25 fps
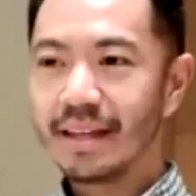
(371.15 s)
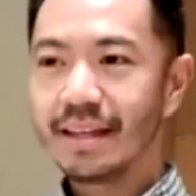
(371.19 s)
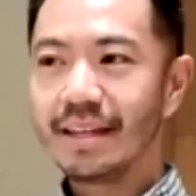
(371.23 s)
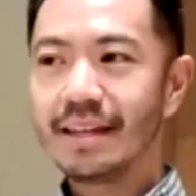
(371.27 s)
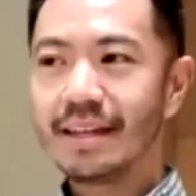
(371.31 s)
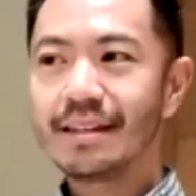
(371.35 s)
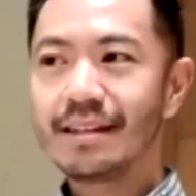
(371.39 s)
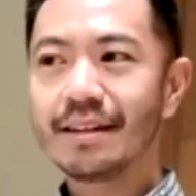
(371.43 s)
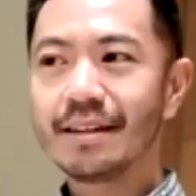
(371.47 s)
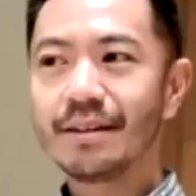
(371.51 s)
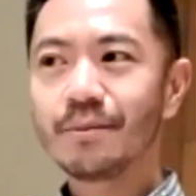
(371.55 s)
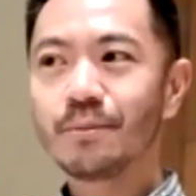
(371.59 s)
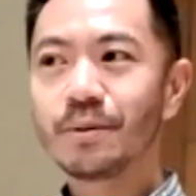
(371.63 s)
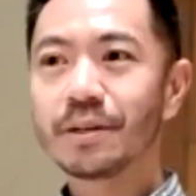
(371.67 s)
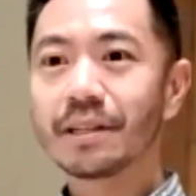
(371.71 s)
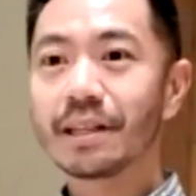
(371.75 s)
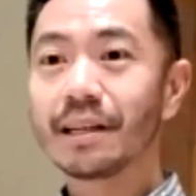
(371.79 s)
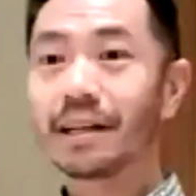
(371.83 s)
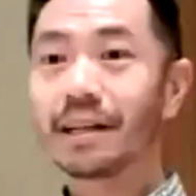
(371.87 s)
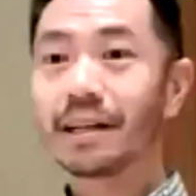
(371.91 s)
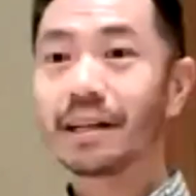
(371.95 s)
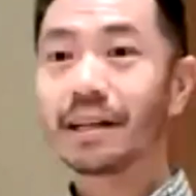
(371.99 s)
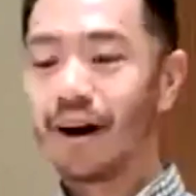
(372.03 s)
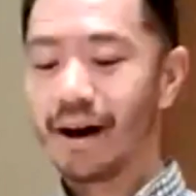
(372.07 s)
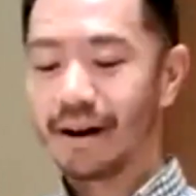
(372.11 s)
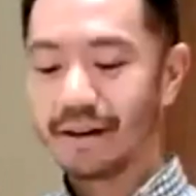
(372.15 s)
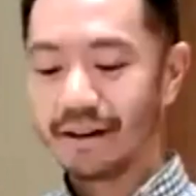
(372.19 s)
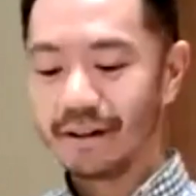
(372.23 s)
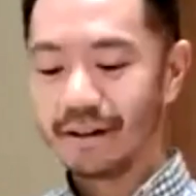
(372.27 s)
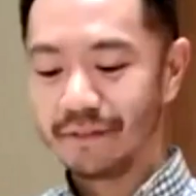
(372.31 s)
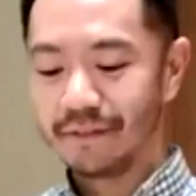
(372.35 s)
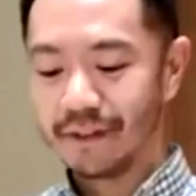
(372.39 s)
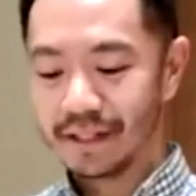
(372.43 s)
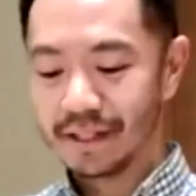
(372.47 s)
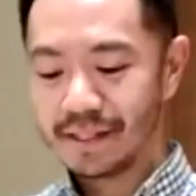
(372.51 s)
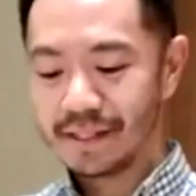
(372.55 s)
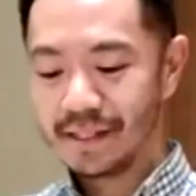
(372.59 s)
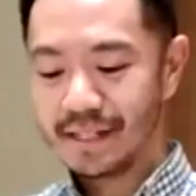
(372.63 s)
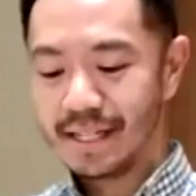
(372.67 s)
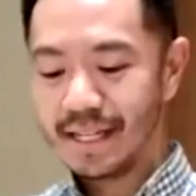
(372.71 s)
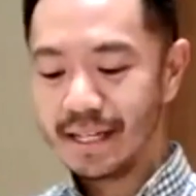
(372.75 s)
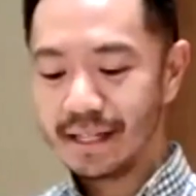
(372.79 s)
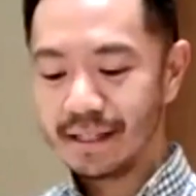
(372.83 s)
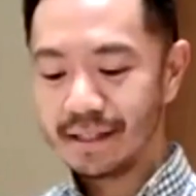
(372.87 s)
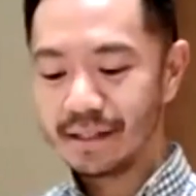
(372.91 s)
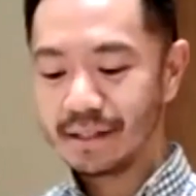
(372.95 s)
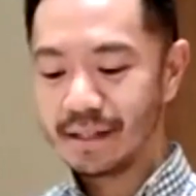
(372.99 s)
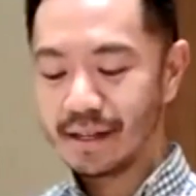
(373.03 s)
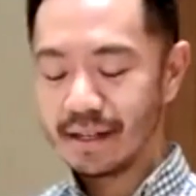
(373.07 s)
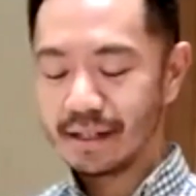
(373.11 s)
He did what a lot of us
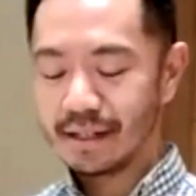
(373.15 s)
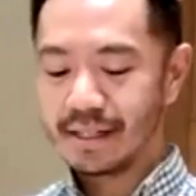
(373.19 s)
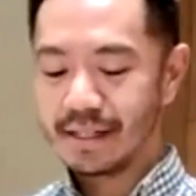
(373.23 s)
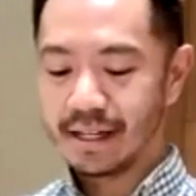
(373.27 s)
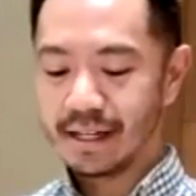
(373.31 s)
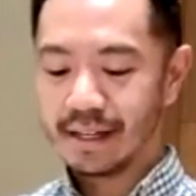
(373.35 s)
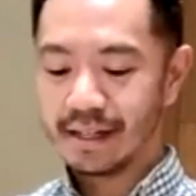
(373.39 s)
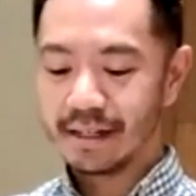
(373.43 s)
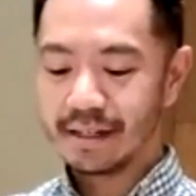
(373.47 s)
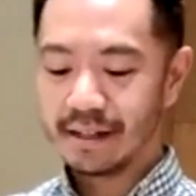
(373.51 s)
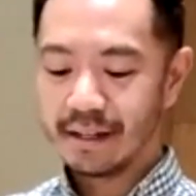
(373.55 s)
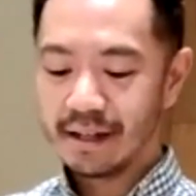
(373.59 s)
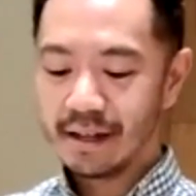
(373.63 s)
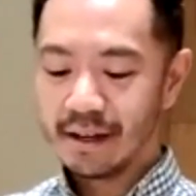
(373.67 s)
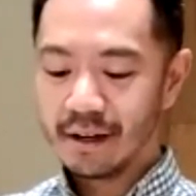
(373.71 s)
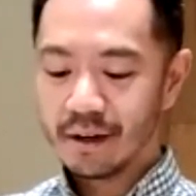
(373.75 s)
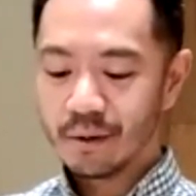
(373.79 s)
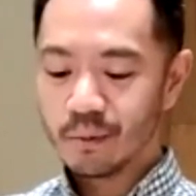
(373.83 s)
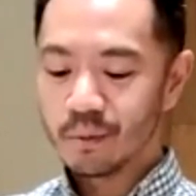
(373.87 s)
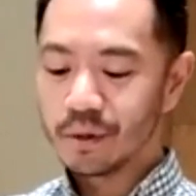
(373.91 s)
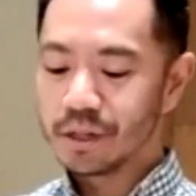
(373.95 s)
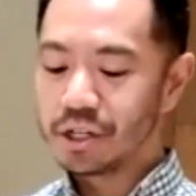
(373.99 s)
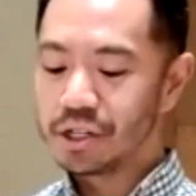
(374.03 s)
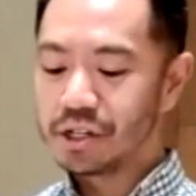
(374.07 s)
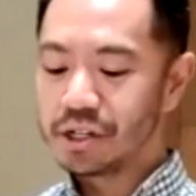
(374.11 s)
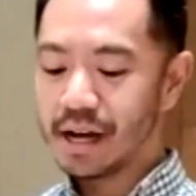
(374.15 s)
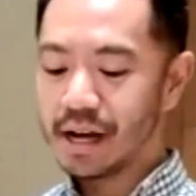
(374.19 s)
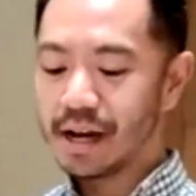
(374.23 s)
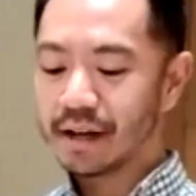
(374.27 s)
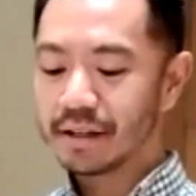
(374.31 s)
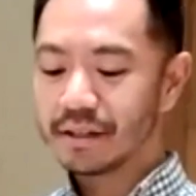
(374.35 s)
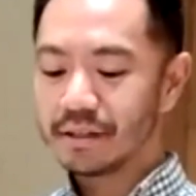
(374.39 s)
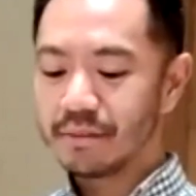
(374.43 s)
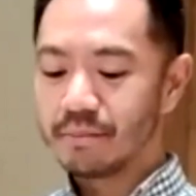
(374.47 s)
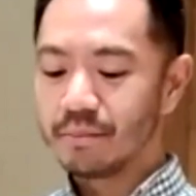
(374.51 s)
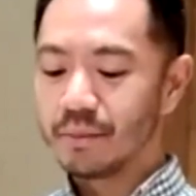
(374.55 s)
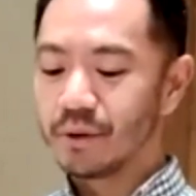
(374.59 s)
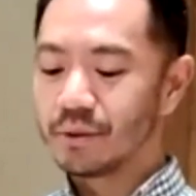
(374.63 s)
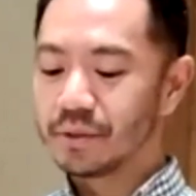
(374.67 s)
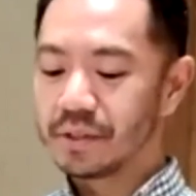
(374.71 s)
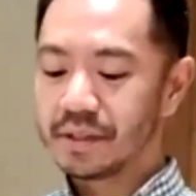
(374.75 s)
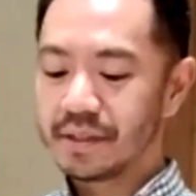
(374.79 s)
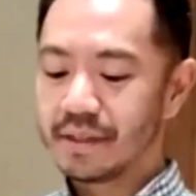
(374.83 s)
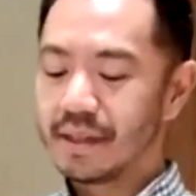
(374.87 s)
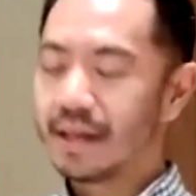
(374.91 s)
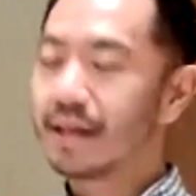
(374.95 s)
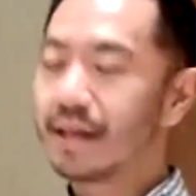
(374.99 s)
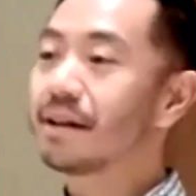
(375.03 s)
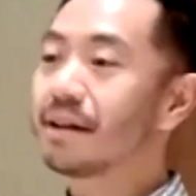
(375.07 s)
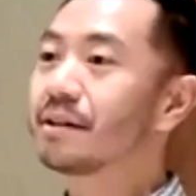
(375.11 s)
teens did, reject
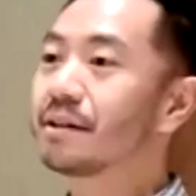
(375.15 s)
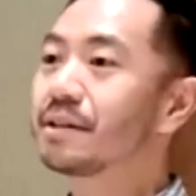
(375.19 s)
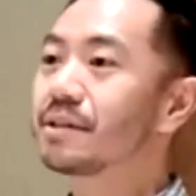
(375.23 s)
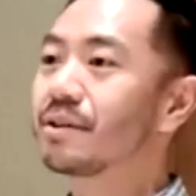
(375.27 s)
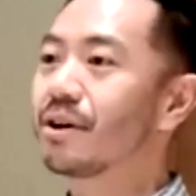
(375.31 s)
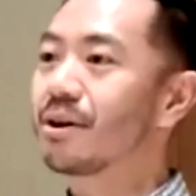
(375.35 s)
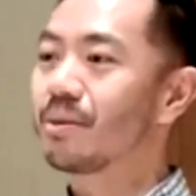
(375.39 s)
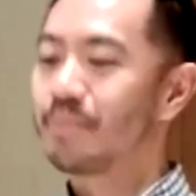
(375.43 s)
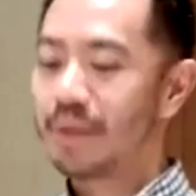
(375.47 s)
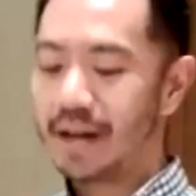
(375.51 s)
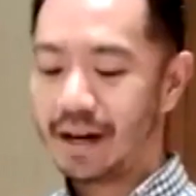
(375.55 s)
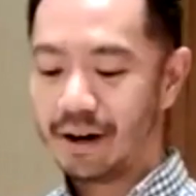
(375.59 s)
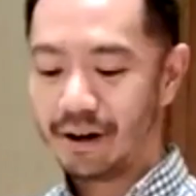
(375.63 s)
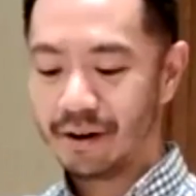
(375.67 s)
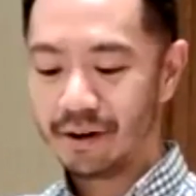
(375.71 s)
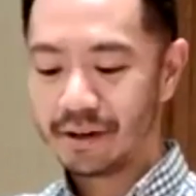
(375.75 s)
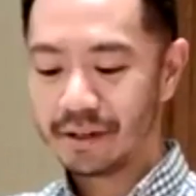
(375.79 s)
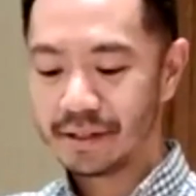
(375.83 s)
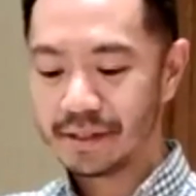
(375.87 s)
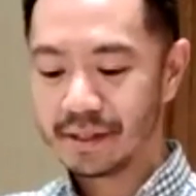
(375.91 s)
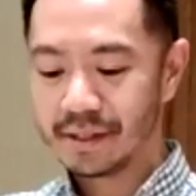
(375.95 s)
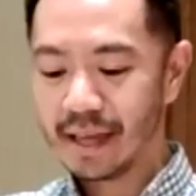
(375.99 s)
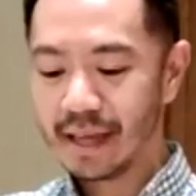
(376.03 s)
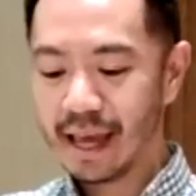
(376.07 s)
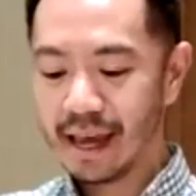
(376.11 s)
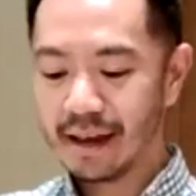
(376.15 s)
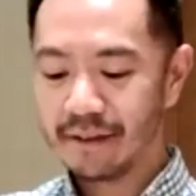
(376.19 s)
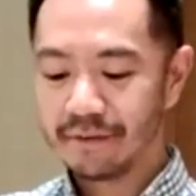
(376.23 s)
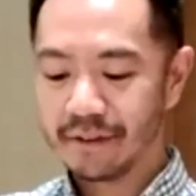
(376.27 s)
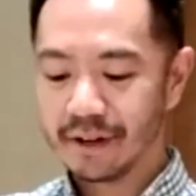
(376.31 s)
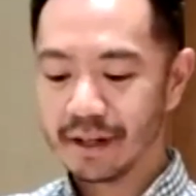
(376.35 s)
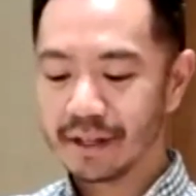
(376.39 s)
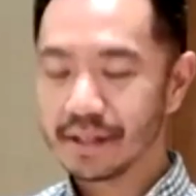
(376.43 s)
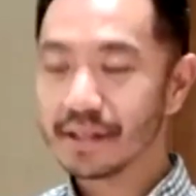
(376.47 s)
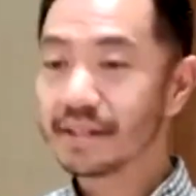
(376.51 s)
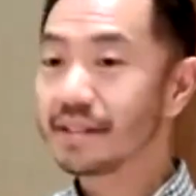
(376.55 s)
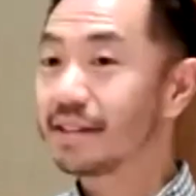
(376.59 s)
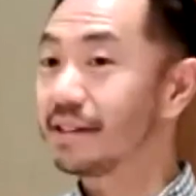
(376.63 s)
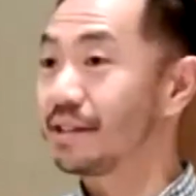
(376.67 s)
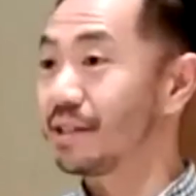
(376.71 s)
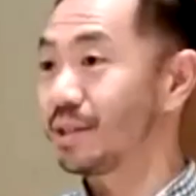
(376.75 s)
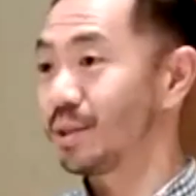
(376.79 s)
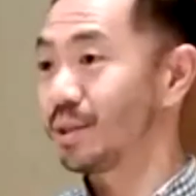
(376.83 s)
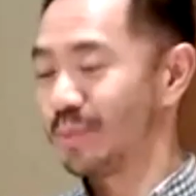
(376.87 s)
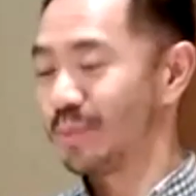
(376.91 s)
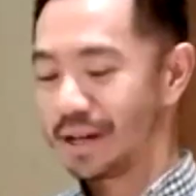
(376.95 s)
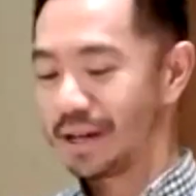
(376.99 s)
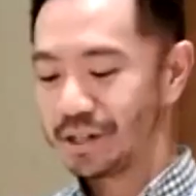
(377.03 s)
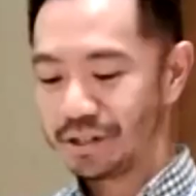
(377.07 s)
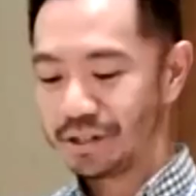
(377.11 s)
most things our parents gave us,
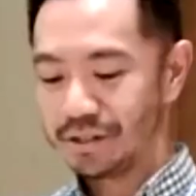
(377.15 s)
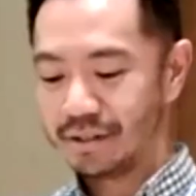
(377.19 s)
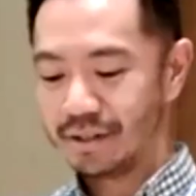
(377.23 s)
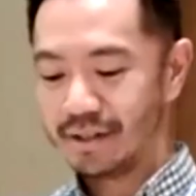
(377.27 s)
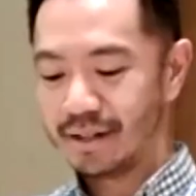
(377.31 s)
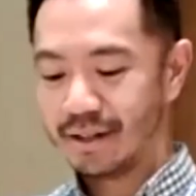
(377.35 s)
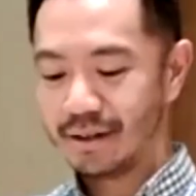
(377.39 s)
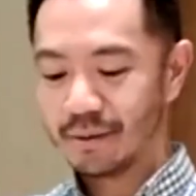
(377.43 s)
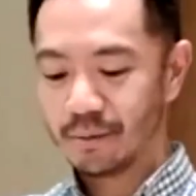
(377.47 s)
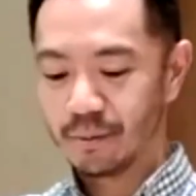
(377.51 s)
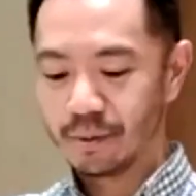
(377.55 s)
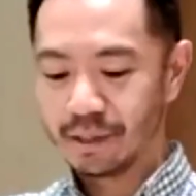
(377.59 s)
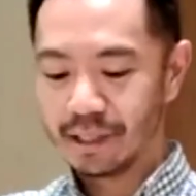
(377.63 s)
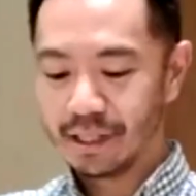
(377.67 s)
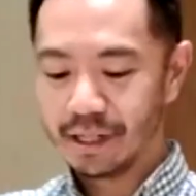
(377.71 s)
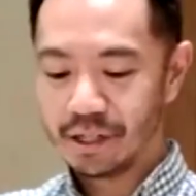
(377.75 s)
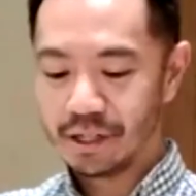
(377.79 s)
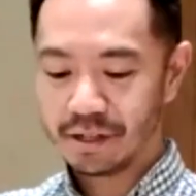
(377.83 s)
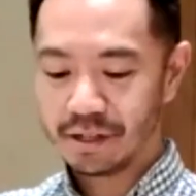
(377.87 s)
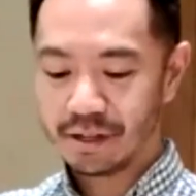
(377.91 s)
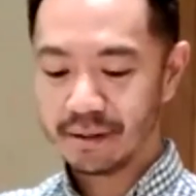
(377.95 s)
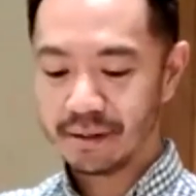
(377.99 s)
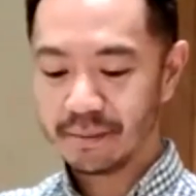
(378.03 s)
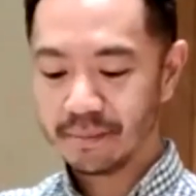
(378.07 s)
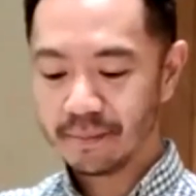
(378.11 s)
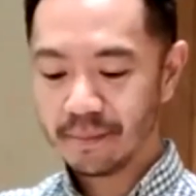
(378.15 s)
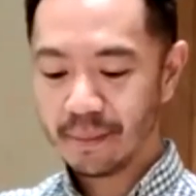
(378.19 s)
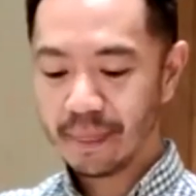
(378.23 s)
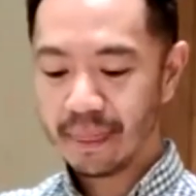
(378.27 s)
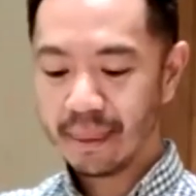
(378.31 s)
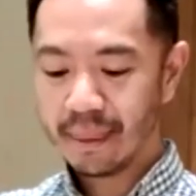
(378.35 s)
especially religion.